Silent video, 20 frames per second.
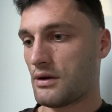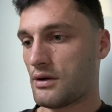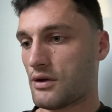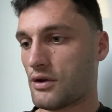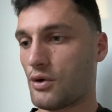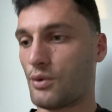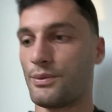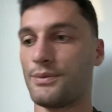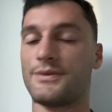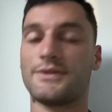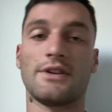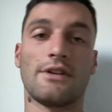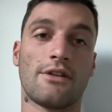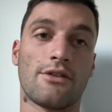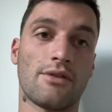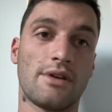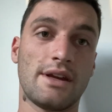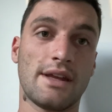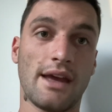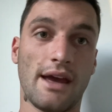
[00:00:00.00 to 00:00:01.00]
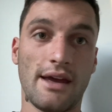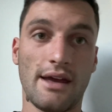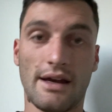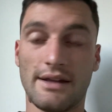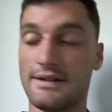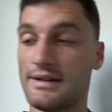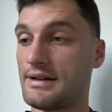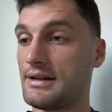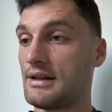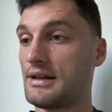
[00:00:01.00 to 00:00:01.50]
Cool, so 3k I
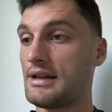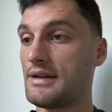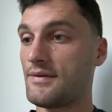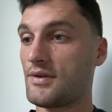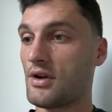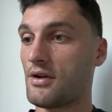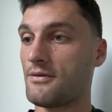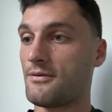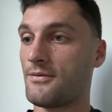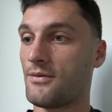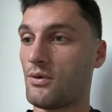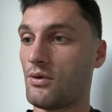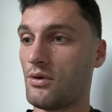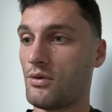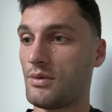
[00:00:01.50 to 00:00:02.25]
did an 11:04,